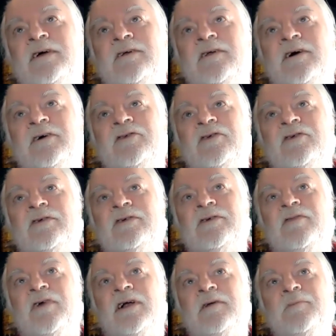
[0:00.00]

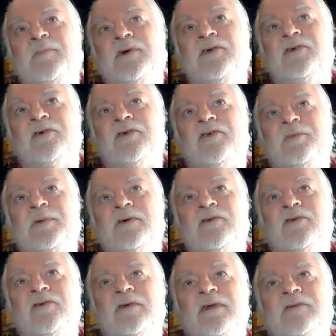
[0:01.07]
psychological development or
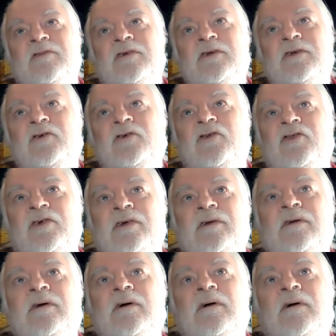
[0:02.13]
spiritual
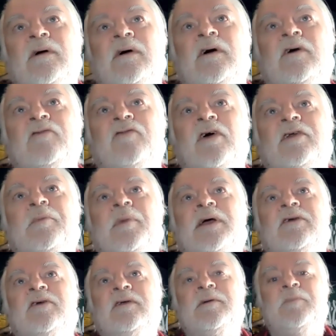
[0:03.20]
evolution,
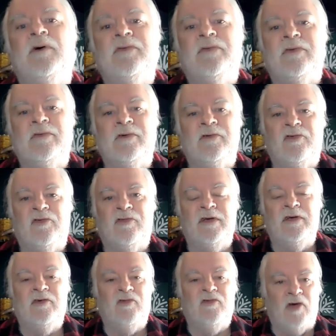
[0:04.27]
fundamentally both of
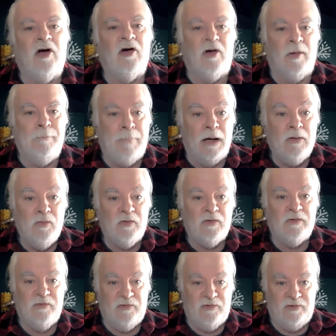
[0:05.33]
those things are
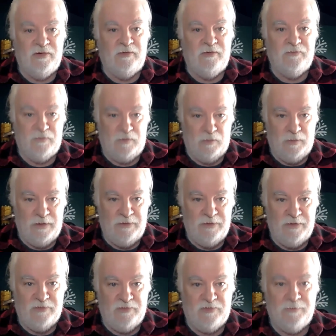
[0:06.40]
about
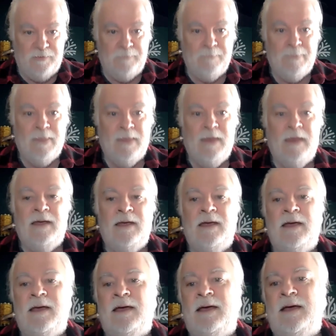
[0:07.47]
self-awareness.
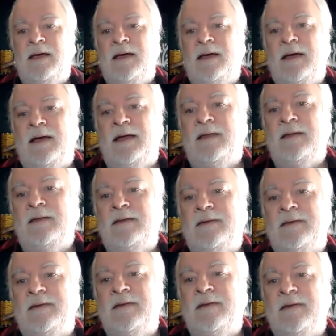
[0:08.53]

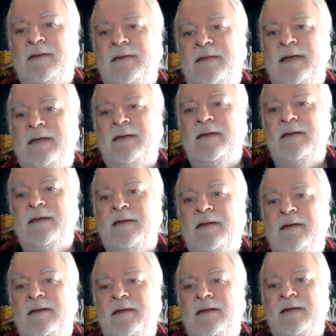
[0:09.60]
And then